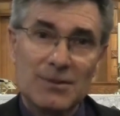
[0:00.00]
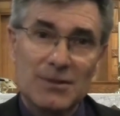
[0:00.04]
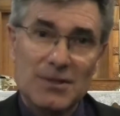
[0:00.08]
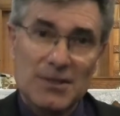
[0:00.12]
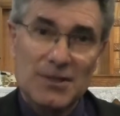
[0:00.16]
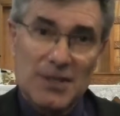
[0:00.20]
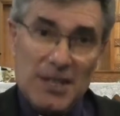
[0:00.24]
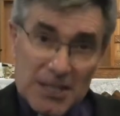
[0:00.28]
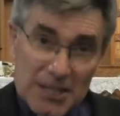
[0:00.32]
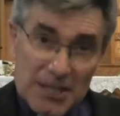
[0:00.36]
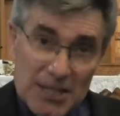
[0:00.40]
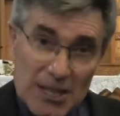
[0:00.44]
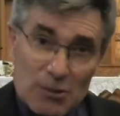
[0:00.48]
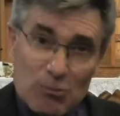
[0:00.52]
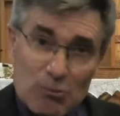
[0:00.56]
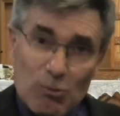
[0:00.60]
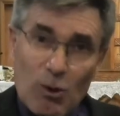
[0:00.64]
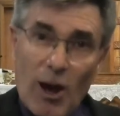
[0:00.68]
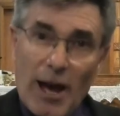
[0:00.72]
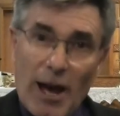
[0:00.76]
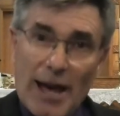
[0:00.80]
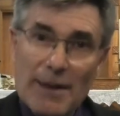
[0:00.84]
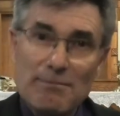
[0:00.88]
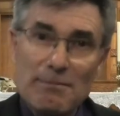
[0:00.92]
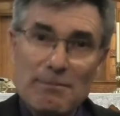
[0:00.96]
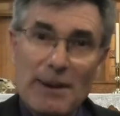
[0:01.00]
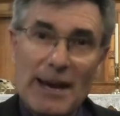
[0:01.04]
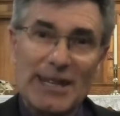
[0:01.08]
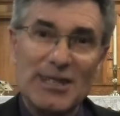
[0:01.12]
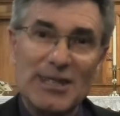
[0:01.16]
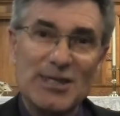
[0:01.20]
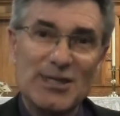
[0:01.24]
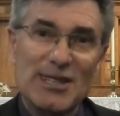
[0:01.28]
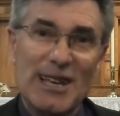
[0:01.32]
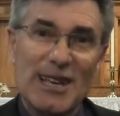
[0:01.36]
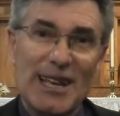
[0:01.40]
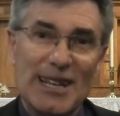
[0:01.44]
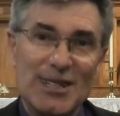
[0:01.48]
This is why it makes
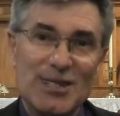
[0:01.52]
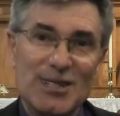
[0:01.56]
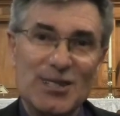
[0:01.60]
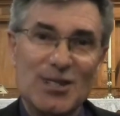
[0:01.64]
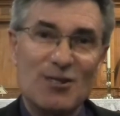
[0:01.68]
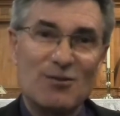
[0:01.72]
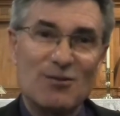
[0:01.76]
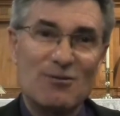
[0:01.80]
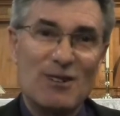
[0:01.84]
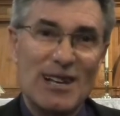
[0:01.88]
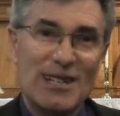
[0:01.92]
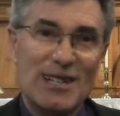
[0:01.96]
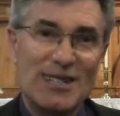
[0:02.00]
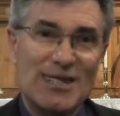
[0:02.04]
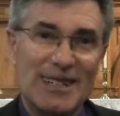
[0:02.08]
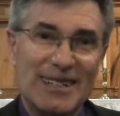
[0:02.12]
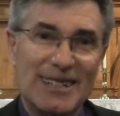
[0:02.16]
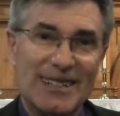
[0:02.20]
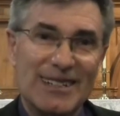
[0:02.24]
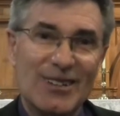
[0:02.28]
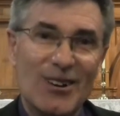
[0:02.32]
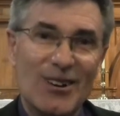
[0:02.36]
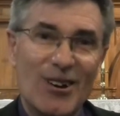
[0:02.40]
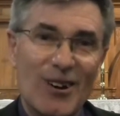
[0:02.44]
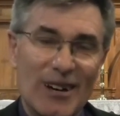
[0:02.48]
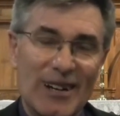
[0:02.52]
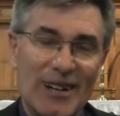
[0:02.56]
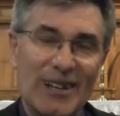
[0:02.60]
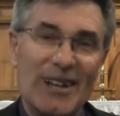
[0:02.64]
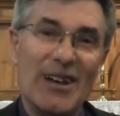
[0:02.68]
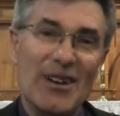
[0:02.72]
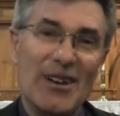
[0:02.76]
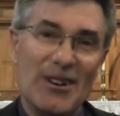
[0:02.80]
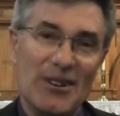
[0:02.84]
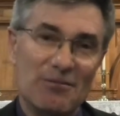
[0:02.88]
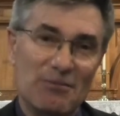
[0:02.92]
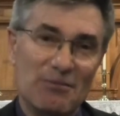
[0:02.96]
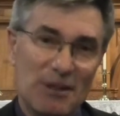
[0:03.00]
sense to trust in God
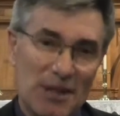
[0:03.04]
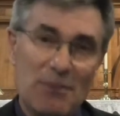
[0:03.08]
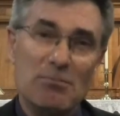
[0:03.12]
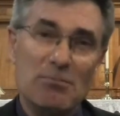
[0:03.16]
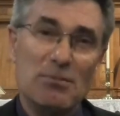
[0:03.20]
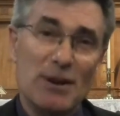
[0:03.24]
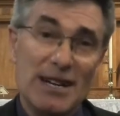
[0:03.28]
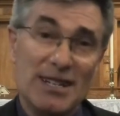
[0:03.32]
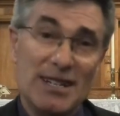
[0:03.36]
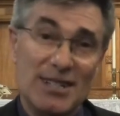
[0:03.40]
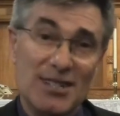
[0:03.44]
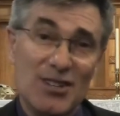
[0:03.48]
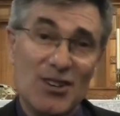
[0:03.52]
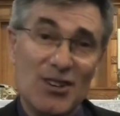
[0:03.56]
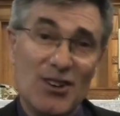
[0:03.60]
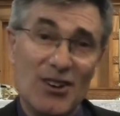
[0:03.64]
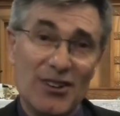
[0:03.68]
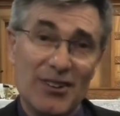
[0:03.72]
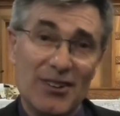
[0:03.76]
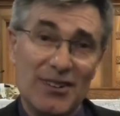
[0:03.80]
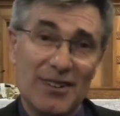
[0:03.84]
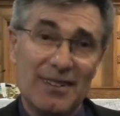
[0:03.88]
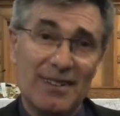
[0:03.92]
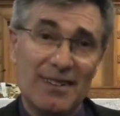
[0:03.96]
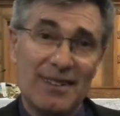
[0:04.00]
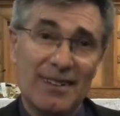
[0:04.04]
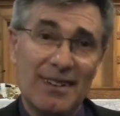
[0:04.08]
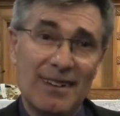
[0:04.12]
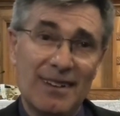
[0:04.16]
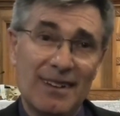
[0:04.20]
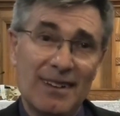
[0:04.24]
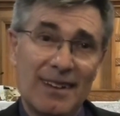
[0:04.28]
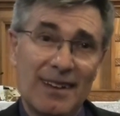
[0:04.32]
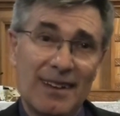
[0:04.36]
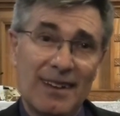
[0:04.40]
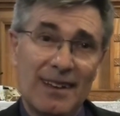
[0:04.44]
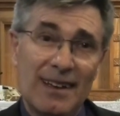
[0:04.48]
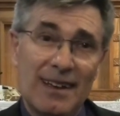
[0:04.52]
alone when the pressure's on.
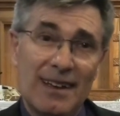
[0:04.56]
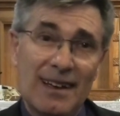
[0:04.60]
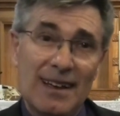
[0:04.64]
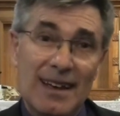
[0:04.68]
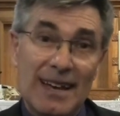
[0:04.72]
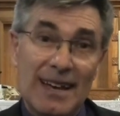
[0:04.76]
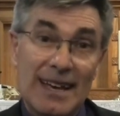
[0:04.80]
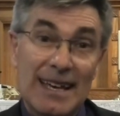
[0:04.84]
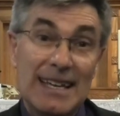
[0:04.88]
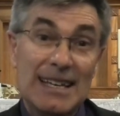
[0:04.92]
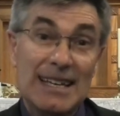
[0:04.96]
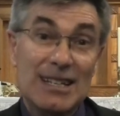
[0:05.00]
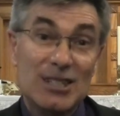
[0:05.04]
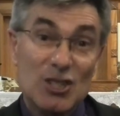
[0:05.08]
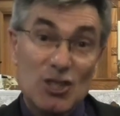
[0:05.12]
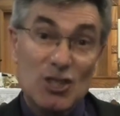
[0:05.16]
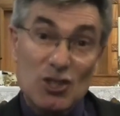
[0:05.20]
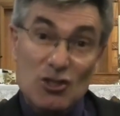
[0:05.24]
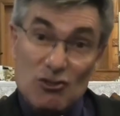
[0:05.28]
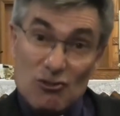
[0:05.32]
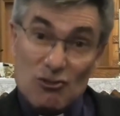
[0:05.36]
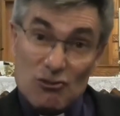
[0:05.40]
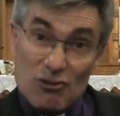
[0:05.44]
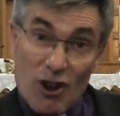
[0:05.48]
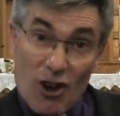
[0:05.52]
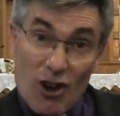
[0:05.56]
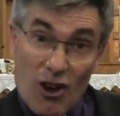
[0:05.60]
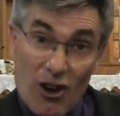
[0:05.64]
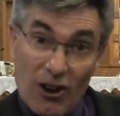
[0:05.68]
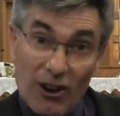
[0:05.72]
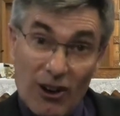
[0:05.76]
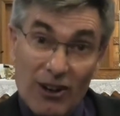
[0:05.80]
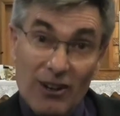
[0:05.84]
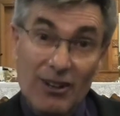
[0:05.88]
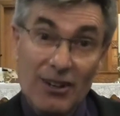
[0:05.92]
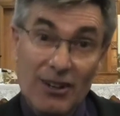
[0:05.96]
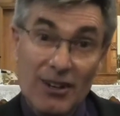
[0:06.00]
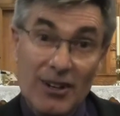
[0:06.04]
He is
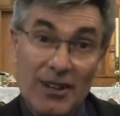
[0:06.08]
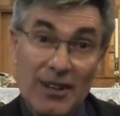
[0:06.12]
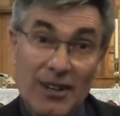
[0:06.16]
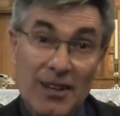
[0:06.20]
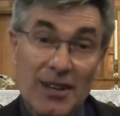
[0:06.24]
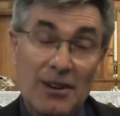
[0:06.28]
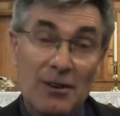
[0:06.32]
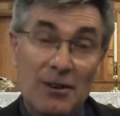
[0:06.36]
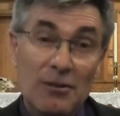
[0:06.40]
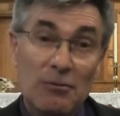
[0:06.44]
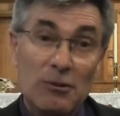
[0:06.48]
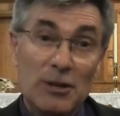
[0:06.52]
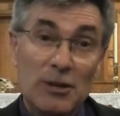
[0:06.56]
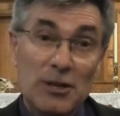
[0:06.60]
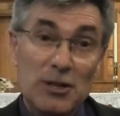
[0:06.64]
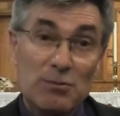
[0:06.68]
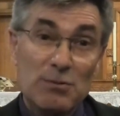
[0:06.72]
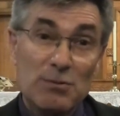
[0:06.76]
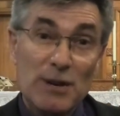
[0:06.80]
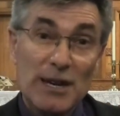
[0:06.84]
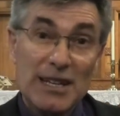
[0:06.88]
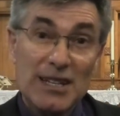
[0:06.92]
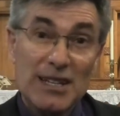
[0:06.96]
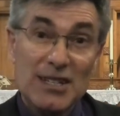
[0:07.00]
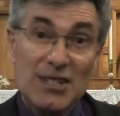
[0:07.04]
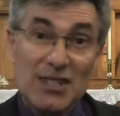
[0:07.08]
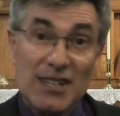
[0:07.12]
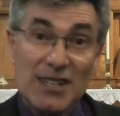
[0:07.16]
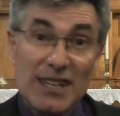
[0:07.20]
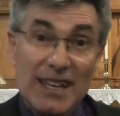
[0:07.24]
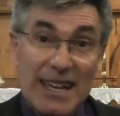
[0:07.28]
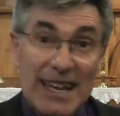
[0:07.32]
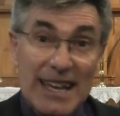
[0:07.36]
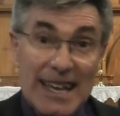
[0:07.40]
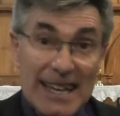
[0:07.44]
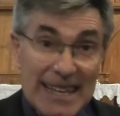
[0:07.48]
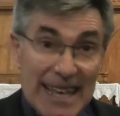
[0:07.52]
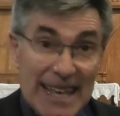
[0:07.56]
strong, which means
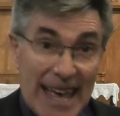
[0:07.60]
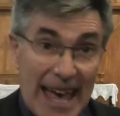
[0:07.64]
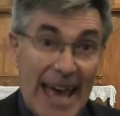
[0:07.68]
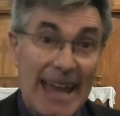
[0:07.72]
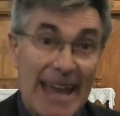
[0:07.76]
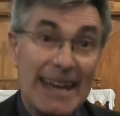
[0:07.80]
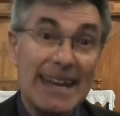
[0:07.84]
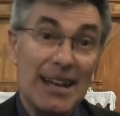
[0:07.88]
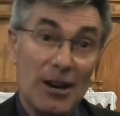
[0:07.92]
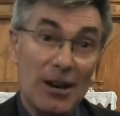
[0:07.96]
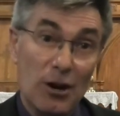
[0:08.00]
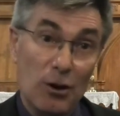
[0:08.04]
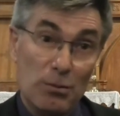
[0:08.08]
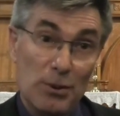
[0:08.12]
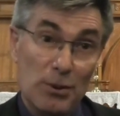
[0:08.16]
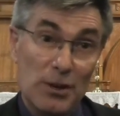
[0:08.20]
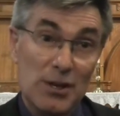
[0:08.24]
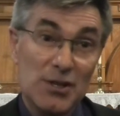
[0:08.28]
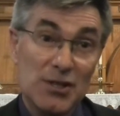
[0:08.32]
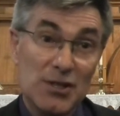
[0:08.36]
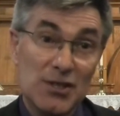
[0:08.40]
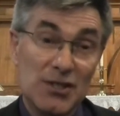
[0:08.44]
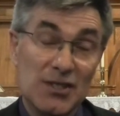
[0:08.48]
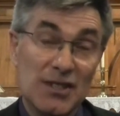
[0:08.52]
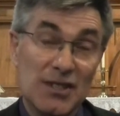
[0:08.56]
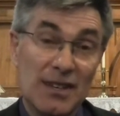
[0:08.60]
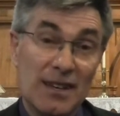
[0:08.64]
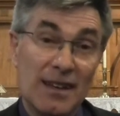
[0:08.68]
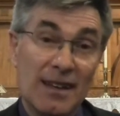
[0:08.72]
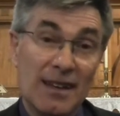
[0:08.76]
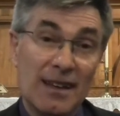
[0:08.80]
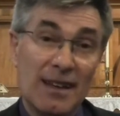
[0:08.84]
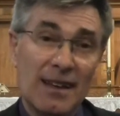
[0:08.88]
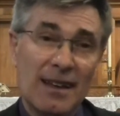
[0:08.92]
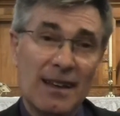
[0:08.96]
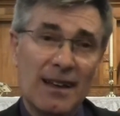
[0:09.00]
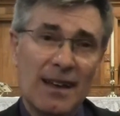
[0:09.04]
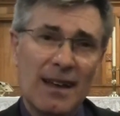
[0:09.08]
He can help us,
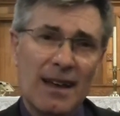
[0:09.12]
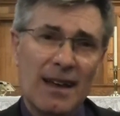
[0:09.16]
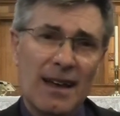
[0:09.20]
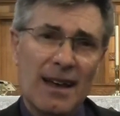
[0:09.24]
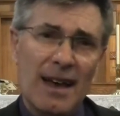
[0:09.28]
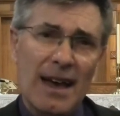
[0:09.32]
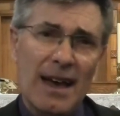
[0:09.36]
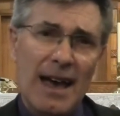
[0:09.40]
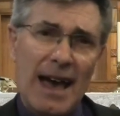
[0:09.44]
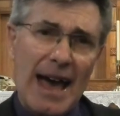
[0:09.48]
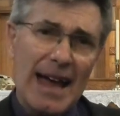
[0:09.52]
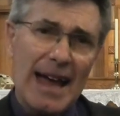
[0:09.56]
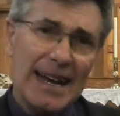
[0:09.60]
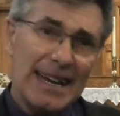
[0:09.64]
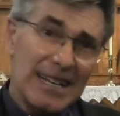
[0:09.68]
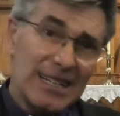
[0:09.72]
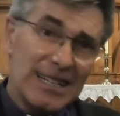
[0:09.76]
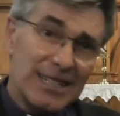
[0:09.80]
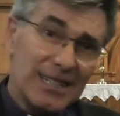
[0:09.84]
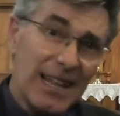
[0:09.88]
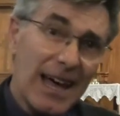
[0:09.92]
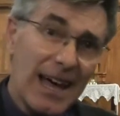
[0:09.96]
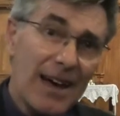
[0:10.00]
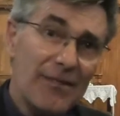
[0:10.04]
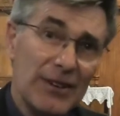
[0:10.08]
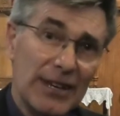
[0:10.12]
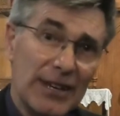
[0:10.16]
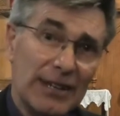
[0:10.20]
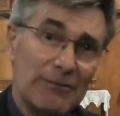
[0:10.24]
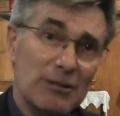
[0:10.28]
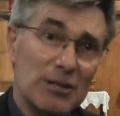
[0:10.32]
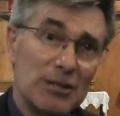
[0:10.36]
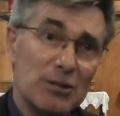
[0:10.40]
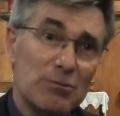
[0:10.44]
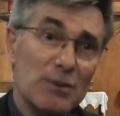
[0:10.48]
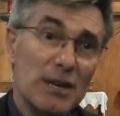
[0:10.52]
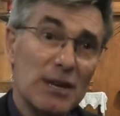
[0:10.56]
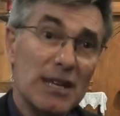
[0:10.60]
and He's loving,
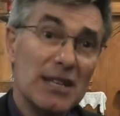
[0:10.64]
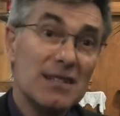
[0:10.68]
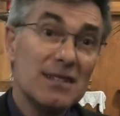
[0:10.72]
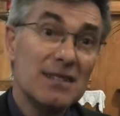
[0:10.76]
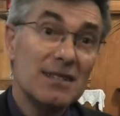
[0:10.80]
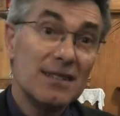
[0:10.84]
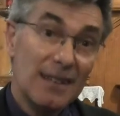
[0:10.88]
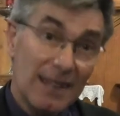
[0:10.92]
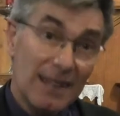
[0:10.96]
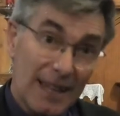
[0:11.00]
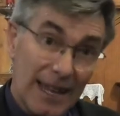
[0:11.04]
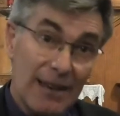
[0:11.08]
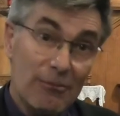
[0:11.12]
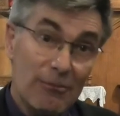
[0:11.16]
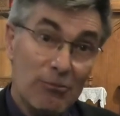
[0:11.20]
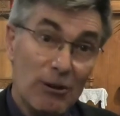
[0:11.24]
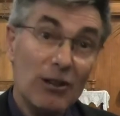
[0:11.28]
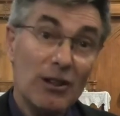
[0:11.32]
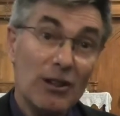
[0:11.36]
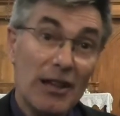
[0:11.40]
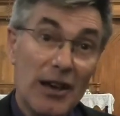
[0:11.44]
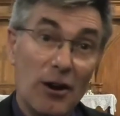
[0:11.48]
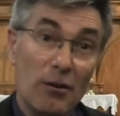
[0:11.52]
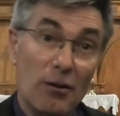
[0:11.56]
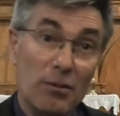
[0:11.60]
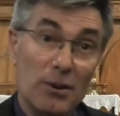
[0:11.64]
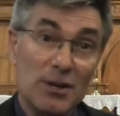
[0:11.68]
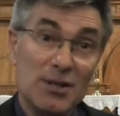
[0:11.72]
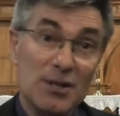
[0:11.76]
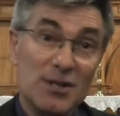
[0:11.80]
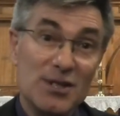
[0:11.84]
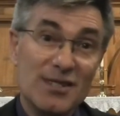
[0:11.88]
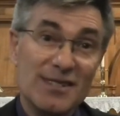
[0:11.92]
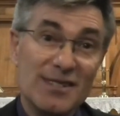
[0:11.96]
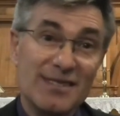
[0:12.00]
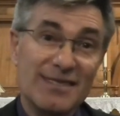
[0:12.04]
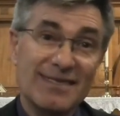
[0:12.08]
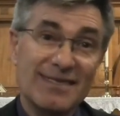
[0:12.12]
which means He will help us.